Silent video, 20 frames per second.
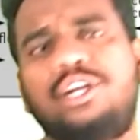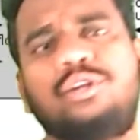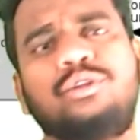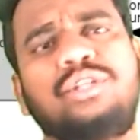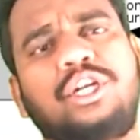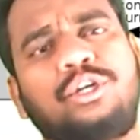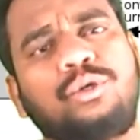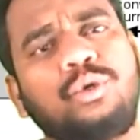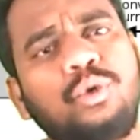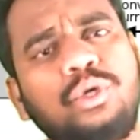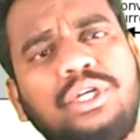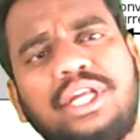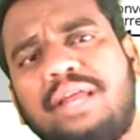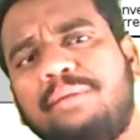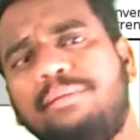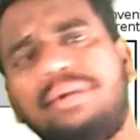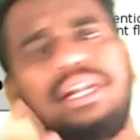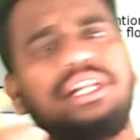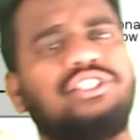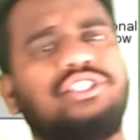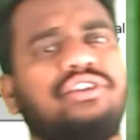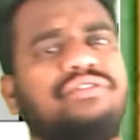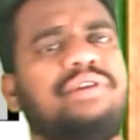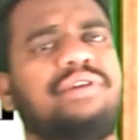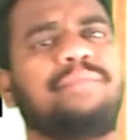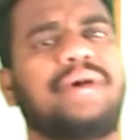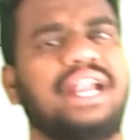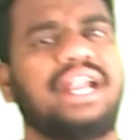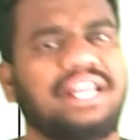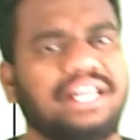to the two terminals
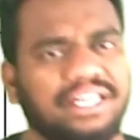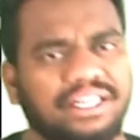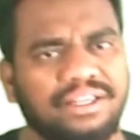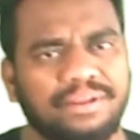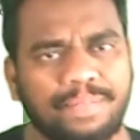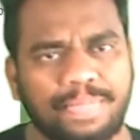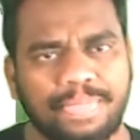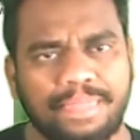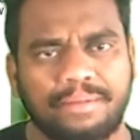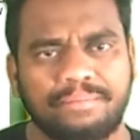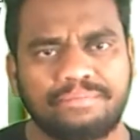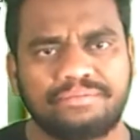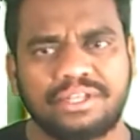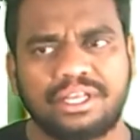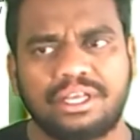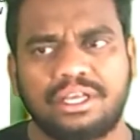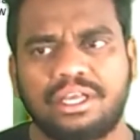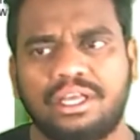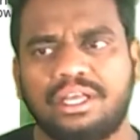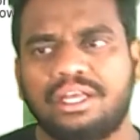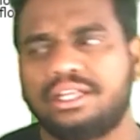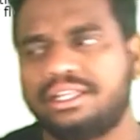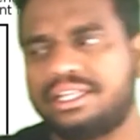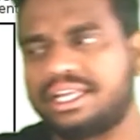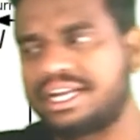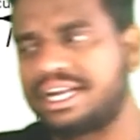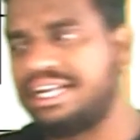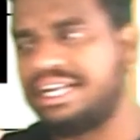of a battery, the